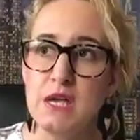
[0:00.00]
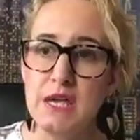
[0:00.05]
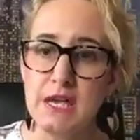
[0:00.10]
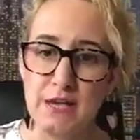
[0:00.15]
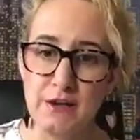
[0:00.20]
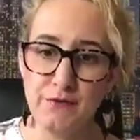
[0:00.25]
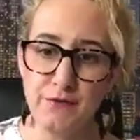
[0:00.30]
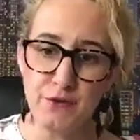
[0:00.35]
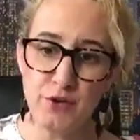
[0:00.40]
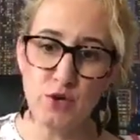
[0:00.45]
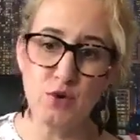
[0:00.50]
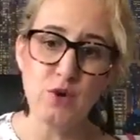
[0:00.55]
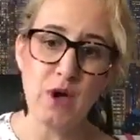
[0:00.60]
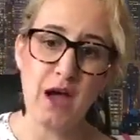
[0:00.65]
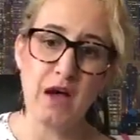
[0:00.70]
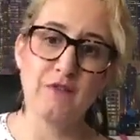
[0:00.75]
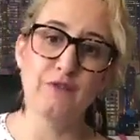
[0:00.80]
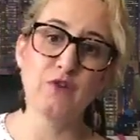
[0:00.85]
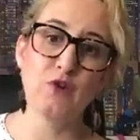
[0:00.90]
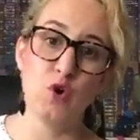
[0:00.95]
If you
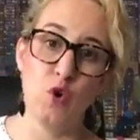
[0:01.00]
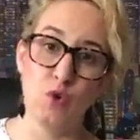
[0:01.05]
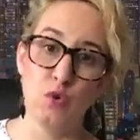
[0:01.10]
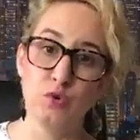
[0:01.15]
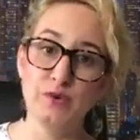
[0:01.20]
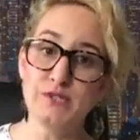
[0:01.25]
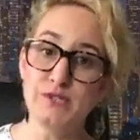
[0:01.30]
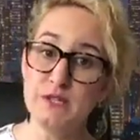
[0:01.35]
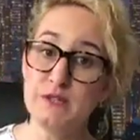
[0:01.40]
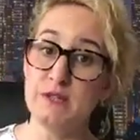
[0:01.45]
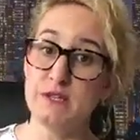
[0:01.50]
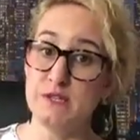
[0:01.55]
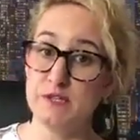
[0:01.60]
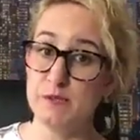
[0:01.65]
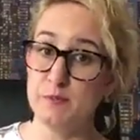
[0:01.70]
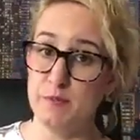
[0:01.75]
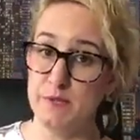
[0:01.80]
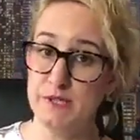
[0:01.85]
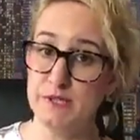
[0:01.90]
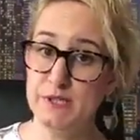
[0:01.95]
have goals in
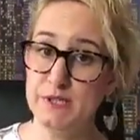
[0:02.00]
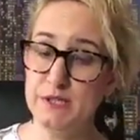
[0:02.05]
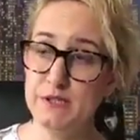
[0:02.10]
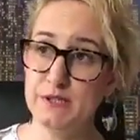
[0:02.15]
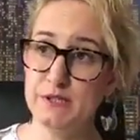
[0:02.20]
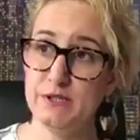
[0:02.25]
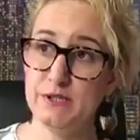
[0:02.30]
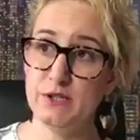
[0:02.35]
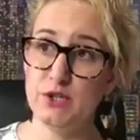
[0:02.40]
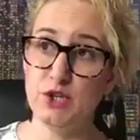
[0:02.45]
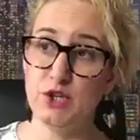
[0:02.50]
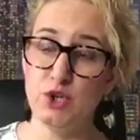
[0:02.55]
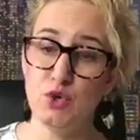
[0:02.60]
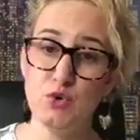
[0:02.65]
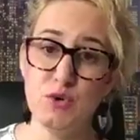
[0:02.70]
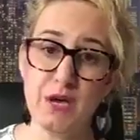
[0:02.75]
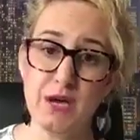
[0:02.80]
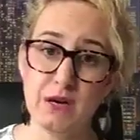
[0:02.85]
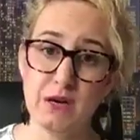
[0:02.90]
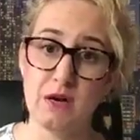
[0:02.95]
this business,
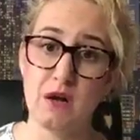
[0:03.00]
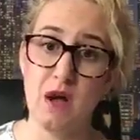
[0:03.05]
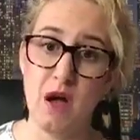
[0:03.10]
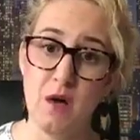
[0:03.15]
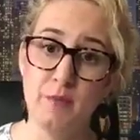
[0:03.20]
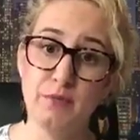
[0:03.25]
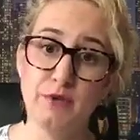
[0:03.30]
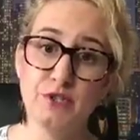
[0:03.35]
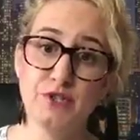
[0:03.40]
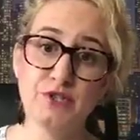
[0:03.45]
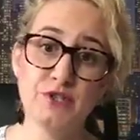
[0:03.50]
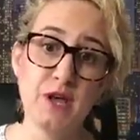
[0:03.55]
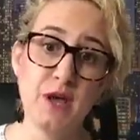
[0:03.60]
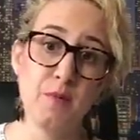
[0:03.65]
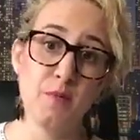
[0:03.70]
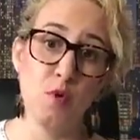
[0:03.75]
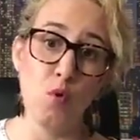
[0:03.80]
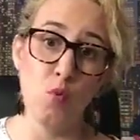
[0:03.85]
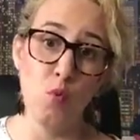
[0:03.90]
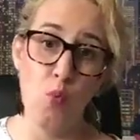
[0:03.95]
you can accomplish
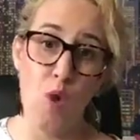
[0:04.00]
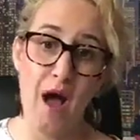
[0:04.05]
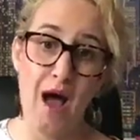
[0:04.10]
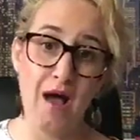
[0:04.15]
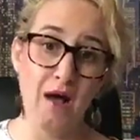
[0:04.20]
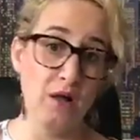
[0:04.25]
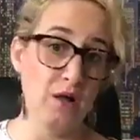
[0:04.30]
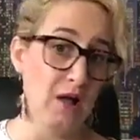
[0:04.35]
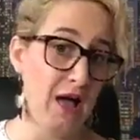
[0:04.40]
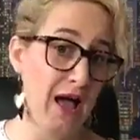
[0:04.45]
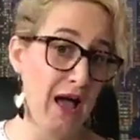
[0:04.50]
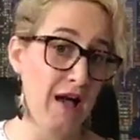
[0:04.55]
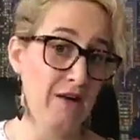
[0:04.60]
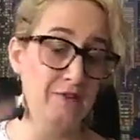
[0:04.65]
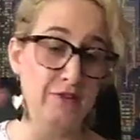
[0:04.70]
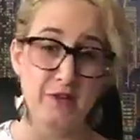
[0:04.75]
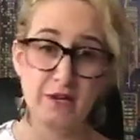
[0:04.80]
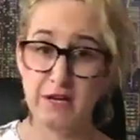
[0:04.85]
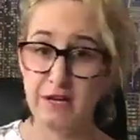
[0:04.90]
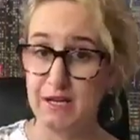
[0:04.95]
them while
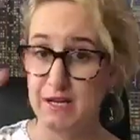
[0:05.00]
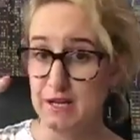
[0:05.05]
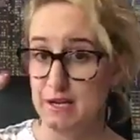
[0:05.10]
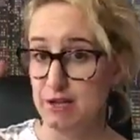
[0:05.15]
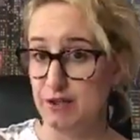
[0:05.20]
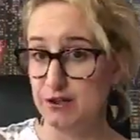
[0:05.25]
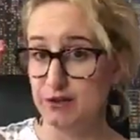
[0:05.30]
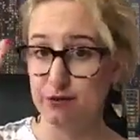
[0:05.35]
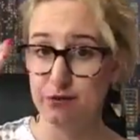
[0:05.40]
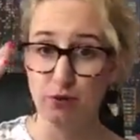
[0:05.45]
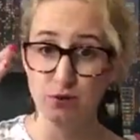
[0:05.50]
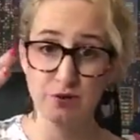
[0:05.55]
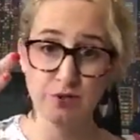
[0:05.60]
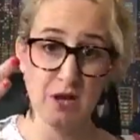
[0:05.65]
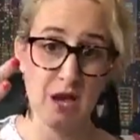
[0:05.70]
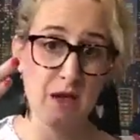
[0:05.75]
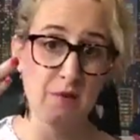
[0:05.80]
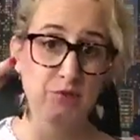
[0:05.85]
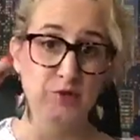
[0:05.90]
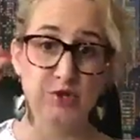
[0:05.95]
having kids,
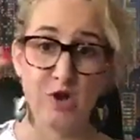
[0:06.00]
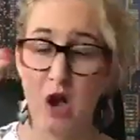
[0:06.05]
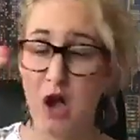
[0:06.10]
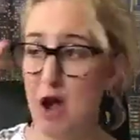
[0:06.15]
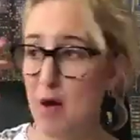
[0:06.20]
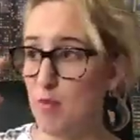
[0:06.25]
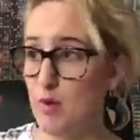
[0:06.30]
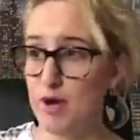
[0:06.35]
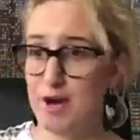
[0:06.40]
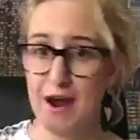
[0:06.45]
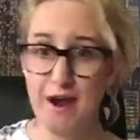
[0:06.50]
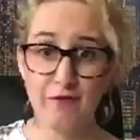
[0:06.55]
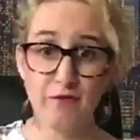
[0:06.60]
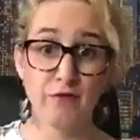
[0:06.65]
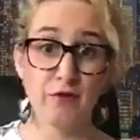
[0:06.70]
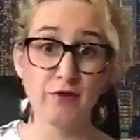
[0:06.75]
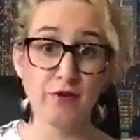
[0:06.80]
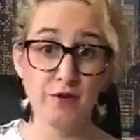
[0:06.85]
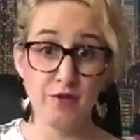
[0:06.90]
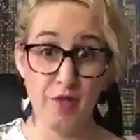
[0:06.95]
full-time job,
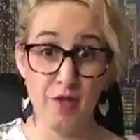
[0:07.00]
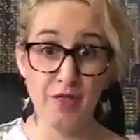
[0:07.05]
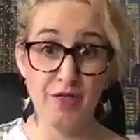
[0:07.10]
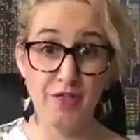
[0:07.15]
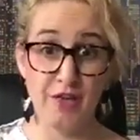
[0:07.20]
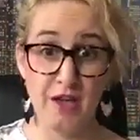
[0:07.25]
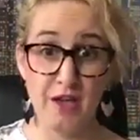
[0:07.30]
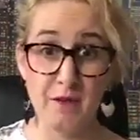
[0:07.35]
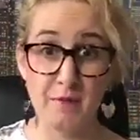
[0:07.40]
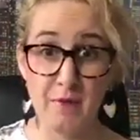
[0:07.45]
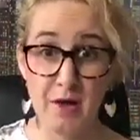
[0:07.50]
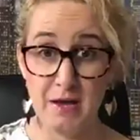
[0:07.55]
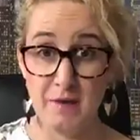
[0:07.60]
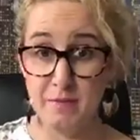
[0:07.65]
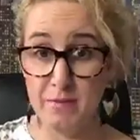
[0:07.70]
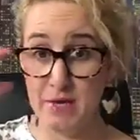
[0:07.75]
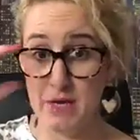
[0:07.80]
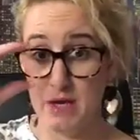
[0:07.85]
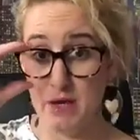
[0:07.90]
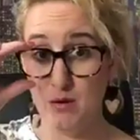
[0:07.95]
whatever the thing
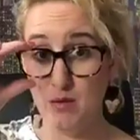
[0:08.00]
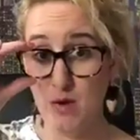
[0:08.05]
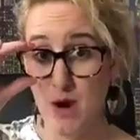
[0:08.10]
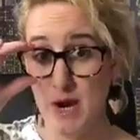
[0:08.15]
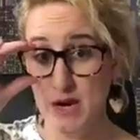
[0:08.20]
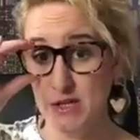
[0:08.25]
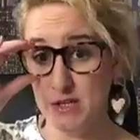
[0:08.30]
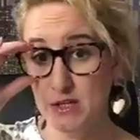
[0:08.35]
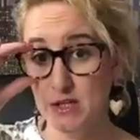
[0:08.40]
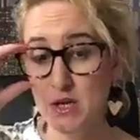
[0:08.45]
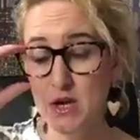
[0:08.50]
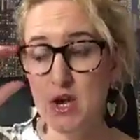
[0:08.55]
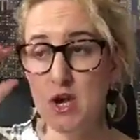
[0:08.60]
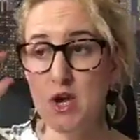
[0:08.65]
might be, right?